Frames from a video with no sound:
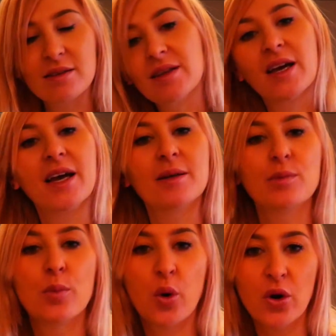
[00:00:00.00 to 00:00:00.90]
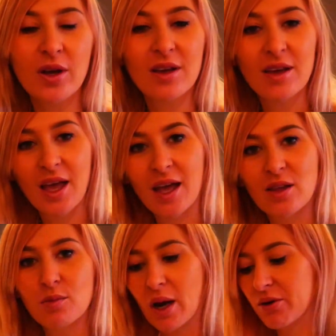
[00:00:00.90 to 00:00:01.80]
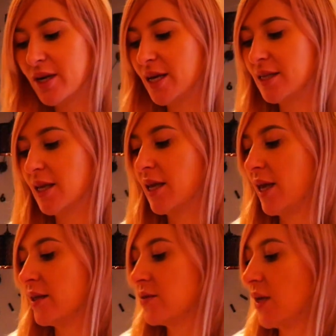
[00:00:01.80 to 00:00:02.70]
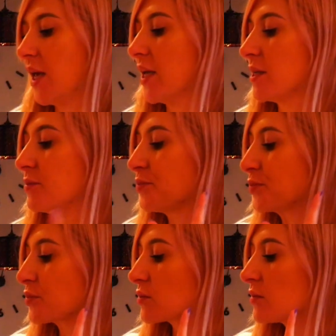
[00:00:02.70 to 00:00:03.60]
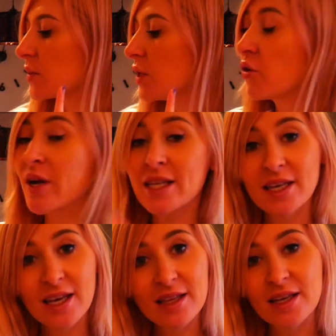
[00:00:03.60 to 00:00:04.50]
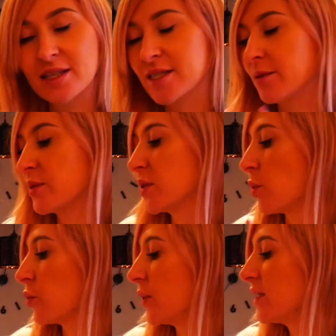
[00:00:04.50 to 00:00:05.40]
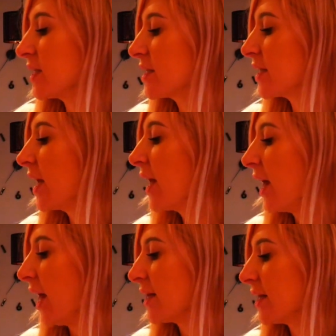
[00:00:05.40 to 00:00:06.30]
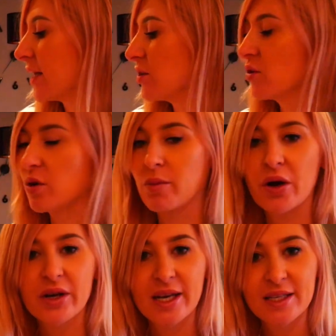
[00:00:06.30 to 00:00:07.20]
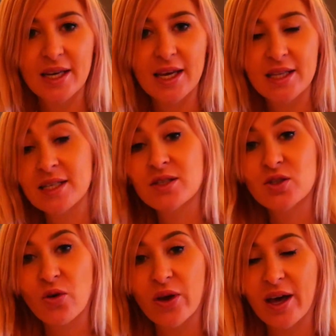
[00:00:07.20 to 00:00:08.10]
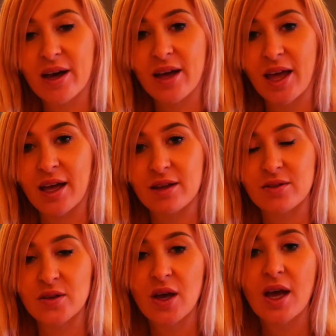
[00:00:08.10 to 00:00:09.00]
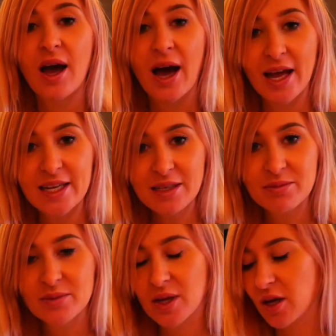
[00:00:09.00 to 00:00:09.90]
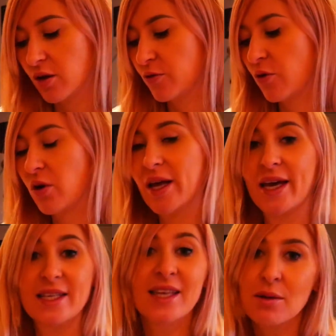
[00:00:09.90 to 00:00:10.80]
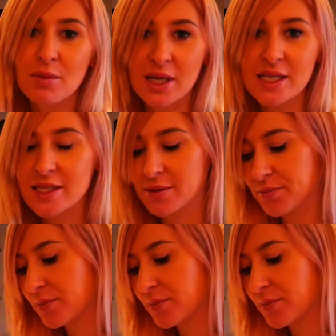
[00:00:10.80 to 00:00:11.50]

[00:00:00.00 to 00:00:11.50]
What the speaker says: the pork and marinating it in, you're cutting it in some small pieces, and then you are marinating it in soya and honey for like 10 minutes.